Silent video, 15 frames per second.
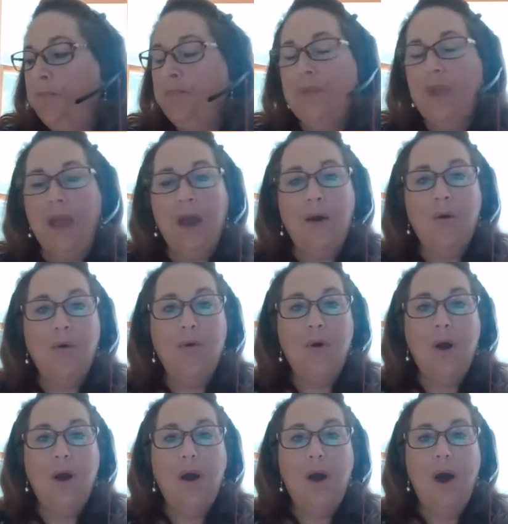Now,
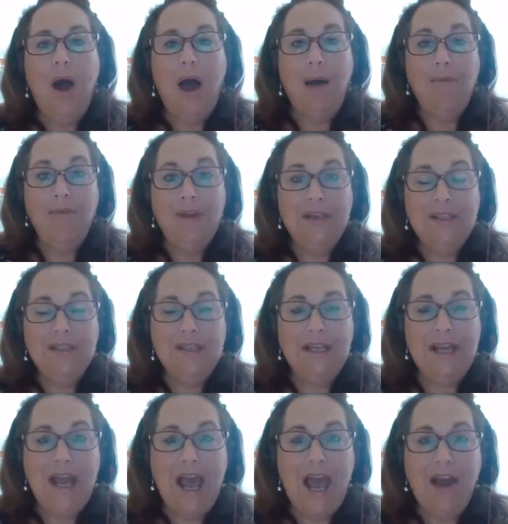obviously,